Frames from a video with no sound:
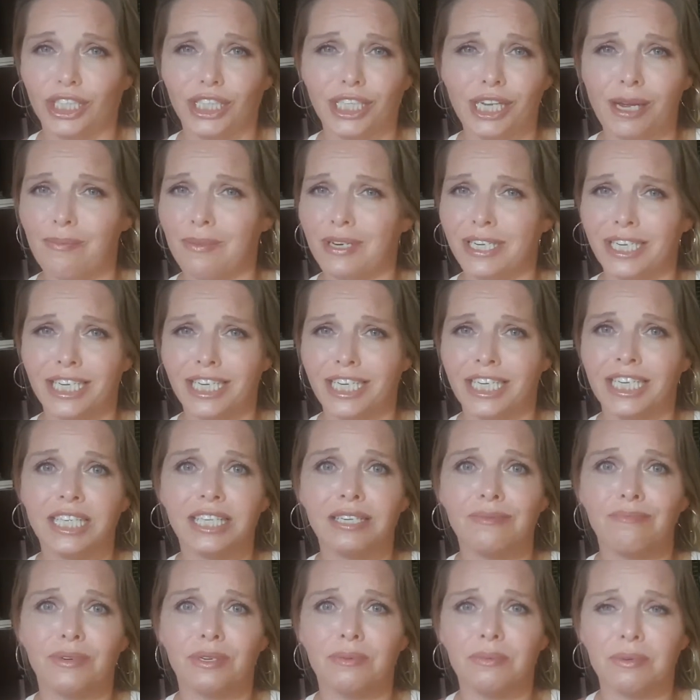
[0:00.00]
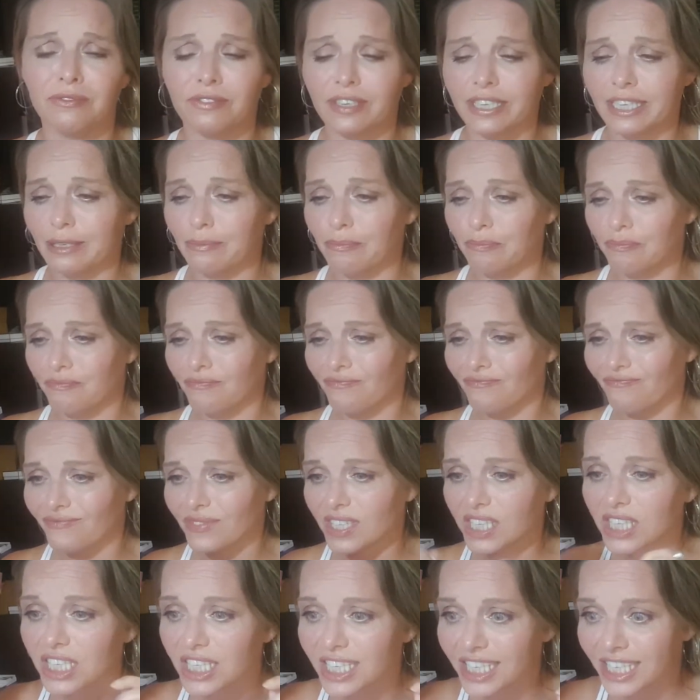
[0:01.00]
let me get at the bubble wrap.
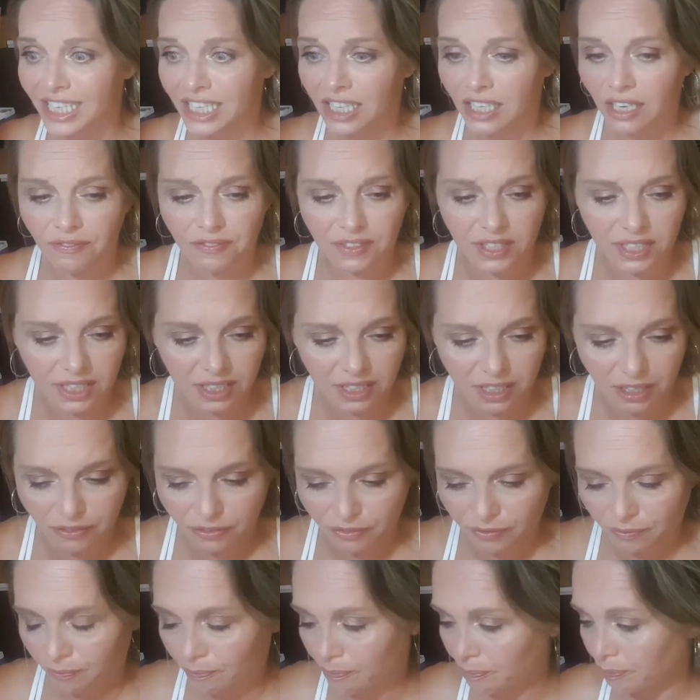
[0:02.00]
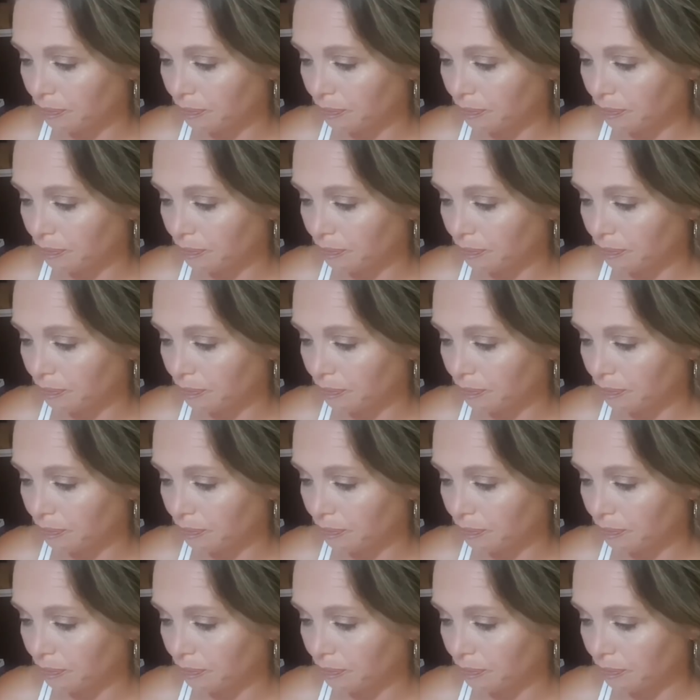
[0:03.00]
I love this stuff.